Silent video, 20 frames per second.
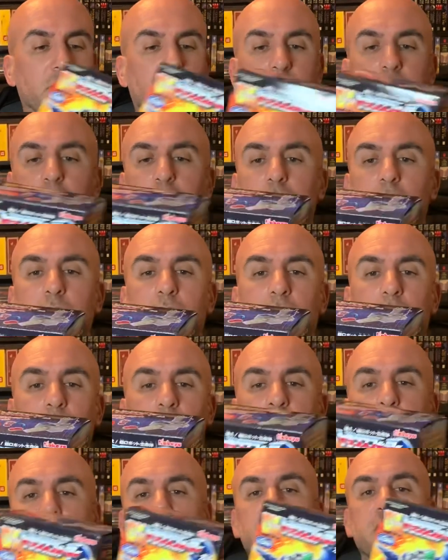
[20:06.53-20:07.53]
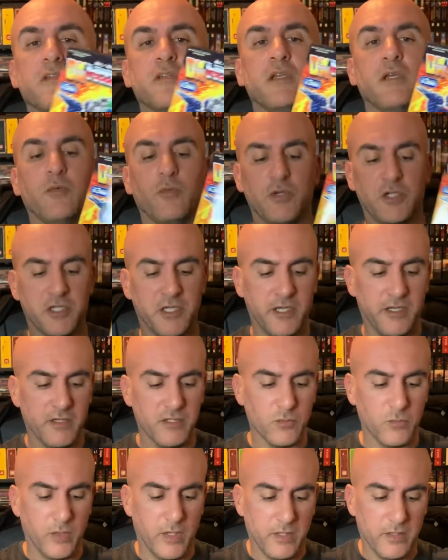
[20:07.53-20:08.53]
It doesn't say which kit is
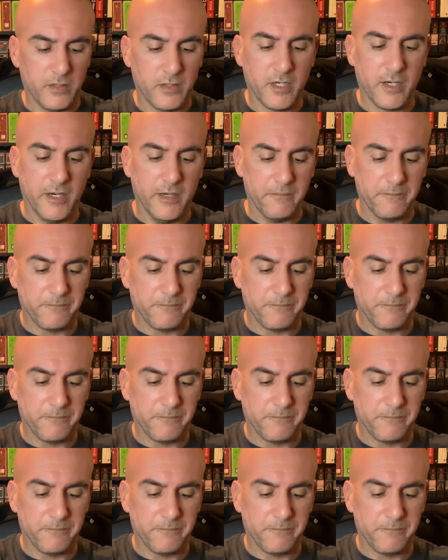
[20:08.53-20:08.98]
what. All right.